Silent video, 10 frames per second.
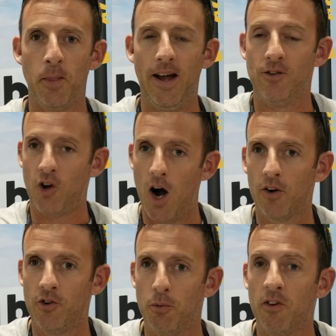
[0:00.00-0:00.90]
and
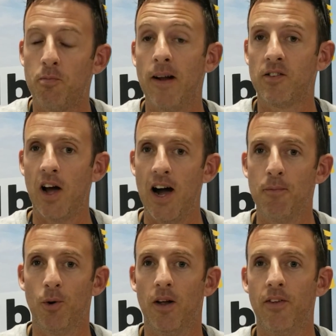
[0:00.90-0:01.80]
talk to and spend
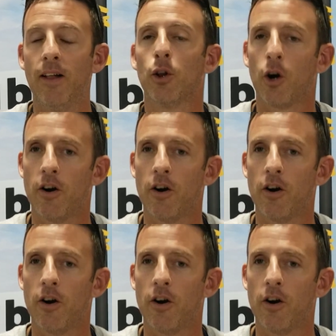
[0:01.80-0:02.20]
time with and right.